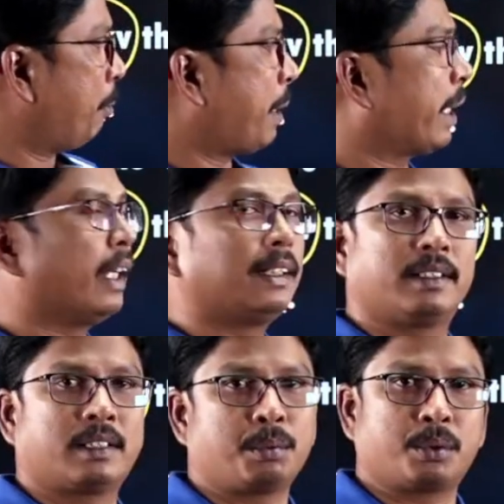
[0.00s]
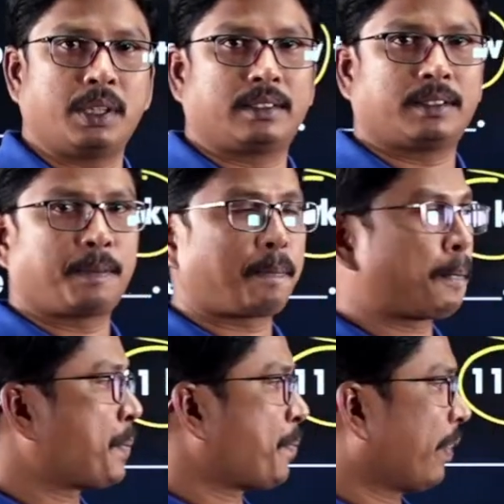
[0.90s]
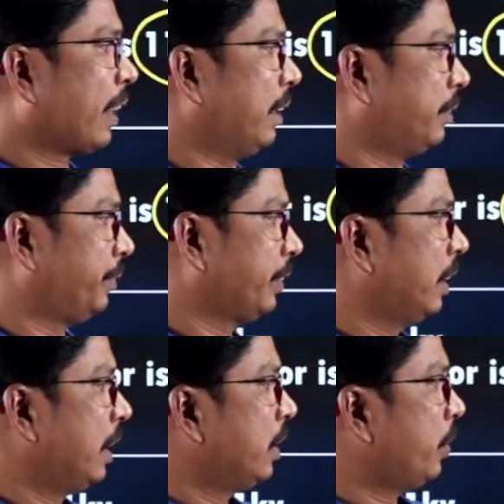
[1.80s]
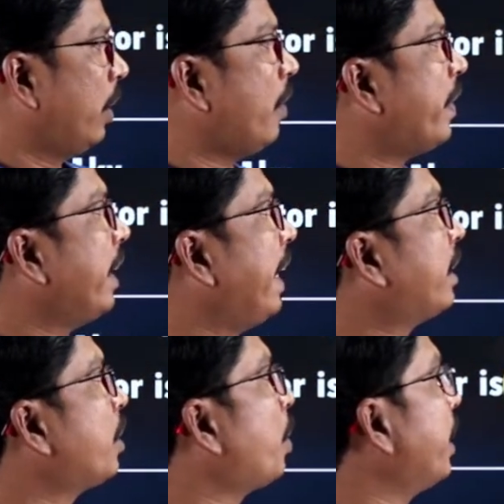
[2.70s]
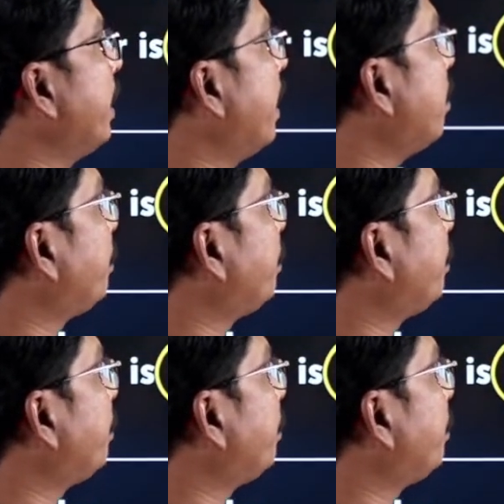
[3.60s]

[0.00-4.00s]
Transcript: per unit system, students. Right. So we'll go for the next question here.